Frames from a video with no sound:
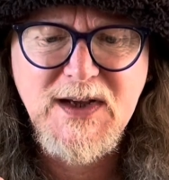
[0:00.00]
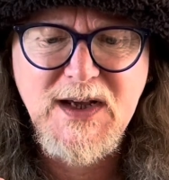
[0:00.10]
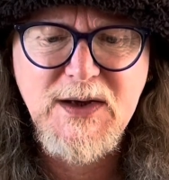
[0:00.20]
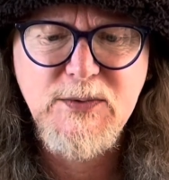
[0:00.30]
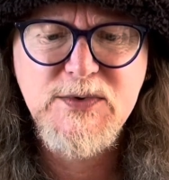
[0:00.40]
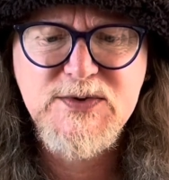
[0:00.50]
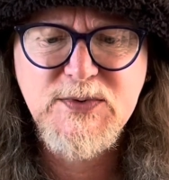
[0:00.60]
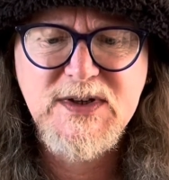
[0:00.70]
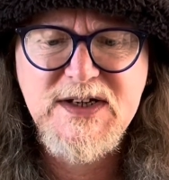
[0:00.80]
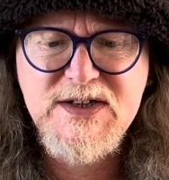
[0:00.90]
It was
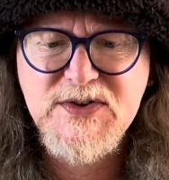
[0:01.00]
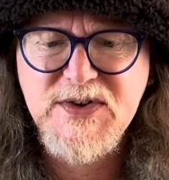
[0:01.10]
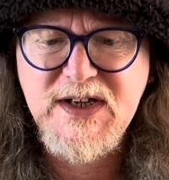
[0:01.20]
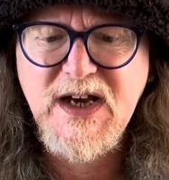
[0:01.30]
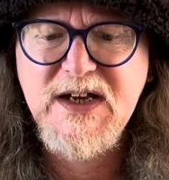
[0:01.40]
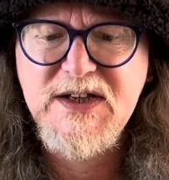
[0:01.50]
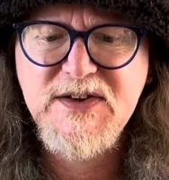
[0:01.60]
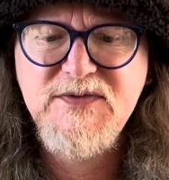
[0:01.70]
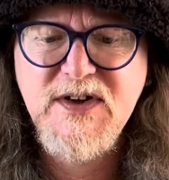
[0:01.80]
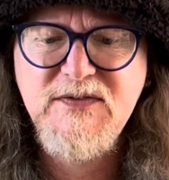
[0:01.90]
released on the 8th
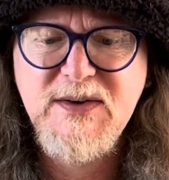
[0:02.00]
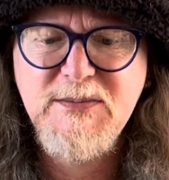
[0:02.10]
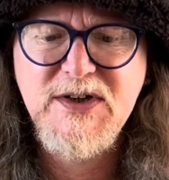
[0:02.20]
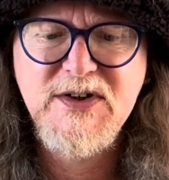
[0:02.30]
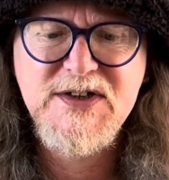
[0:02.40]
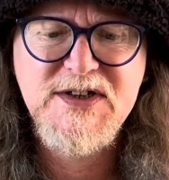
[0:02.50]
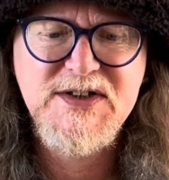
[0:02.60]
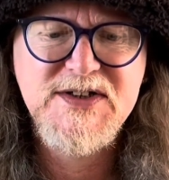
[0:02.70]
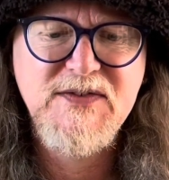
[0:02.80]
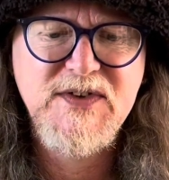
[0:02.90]
of November
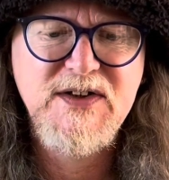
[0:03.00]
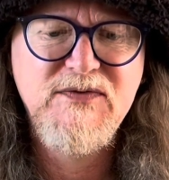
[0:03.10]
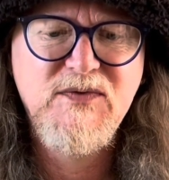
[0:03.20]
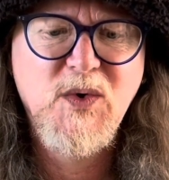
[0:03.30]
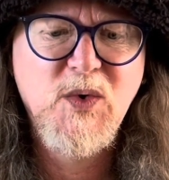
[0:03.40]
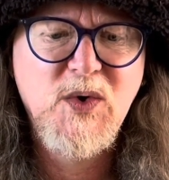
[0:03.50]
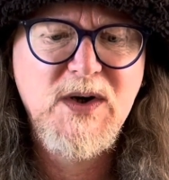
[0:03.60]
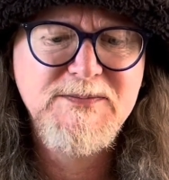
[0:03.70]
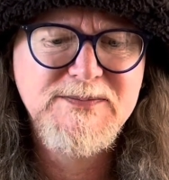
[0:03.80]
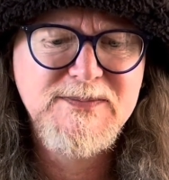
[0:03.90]

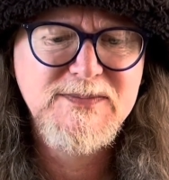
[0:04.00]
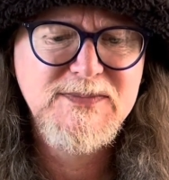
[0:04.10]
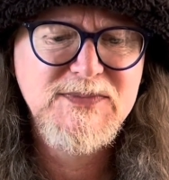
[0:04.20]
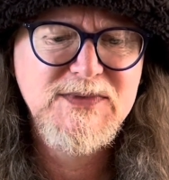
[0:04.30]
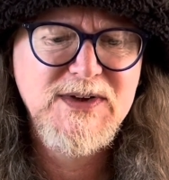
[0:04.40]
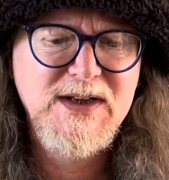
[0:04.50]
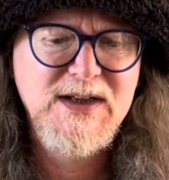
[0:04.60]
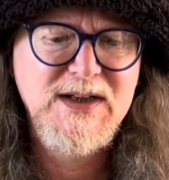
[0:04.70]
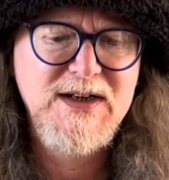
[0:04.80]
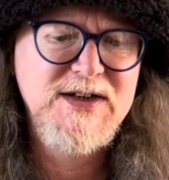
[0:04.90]
1974.
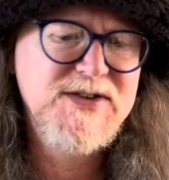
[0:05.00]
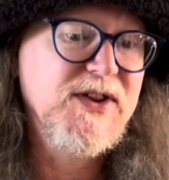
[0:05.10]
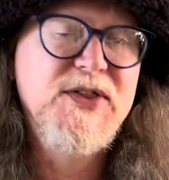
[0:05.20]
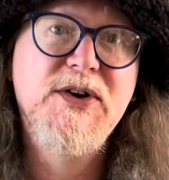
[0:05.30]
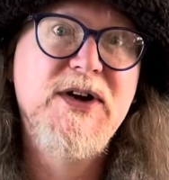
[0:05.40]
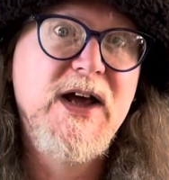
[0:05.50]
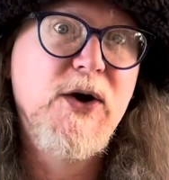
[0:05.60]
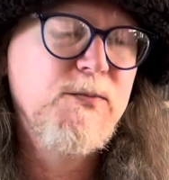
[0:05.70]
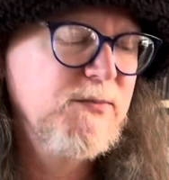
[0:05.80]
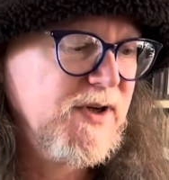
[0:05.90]
It is the 3rd
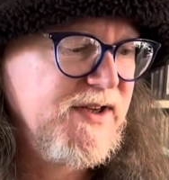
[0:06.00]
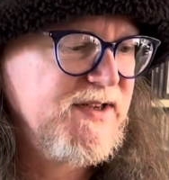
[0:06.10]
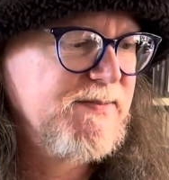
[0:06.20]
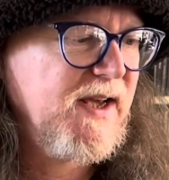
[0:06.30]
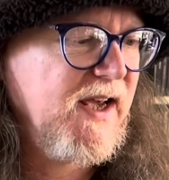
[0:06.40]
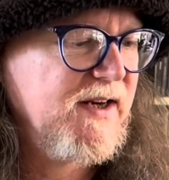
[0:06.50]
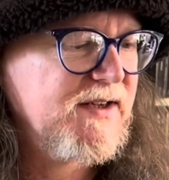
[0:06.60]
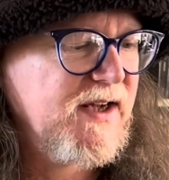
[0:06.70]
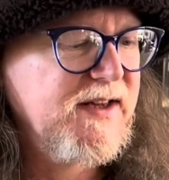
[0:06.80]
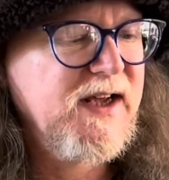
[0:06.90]
album by this band,
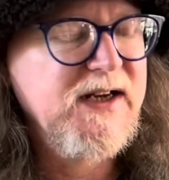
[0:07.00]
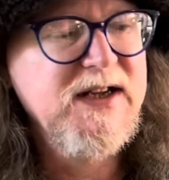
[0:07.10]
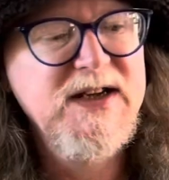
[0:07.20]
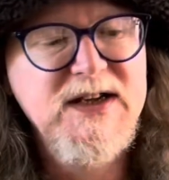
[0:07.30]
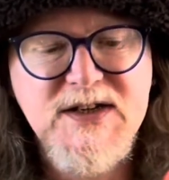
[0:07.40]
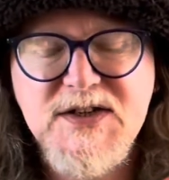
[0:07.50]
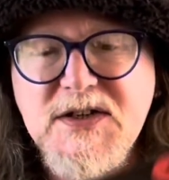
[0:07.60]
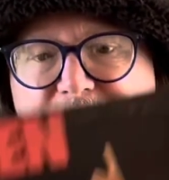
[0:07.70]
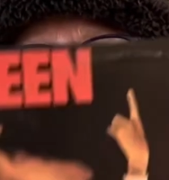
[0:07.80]
and that is